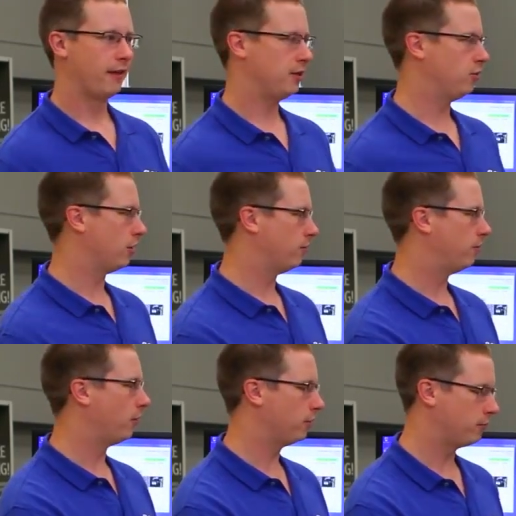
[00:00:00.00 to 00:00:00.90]
you can
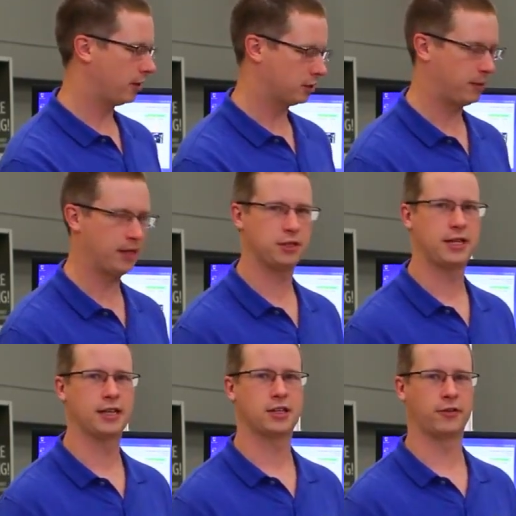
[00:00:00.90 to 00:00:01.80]
expand your
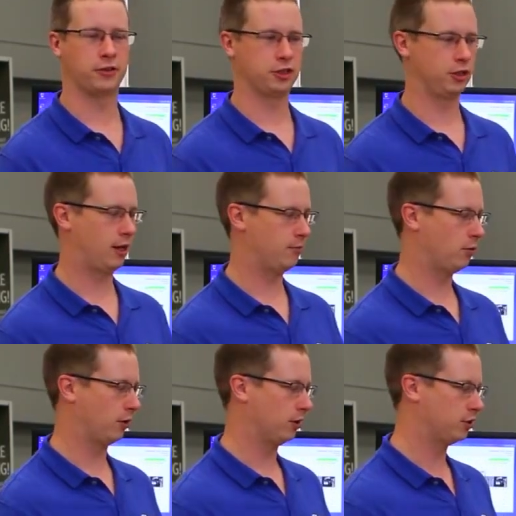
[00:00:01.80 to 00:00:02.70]
test coverage a lot
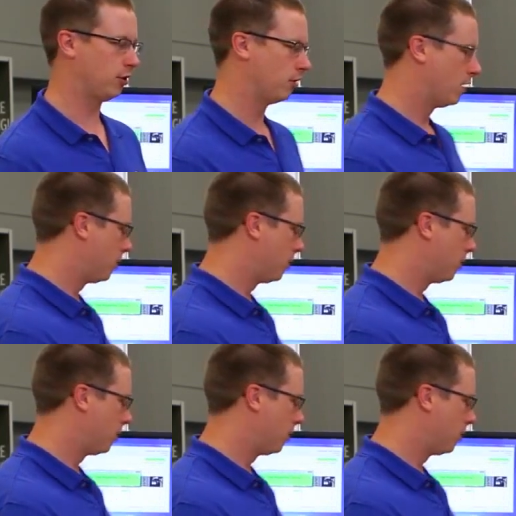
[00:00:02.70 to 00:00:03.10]
more. So